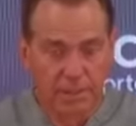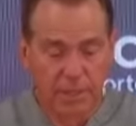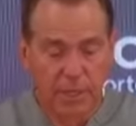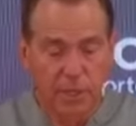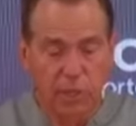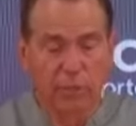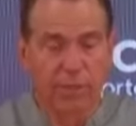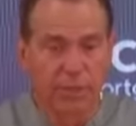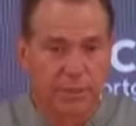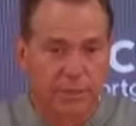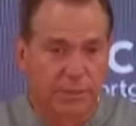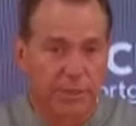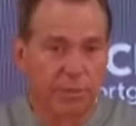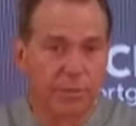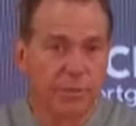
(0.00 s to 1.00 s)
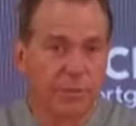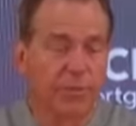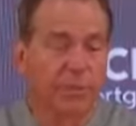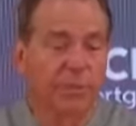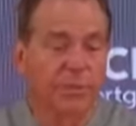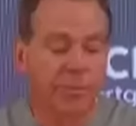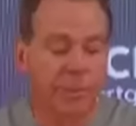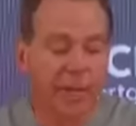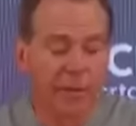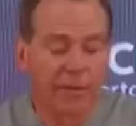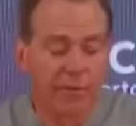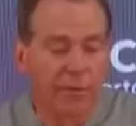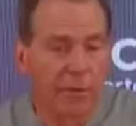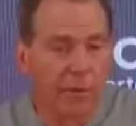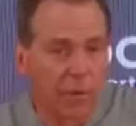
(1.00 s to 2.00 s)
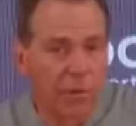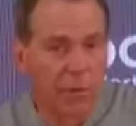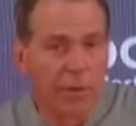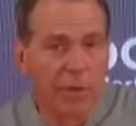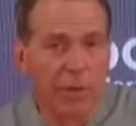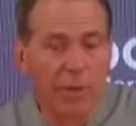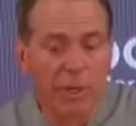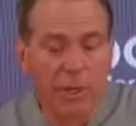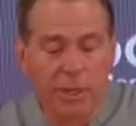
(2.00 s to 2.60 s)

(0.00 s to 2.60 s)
aggressively pushing the POW forward.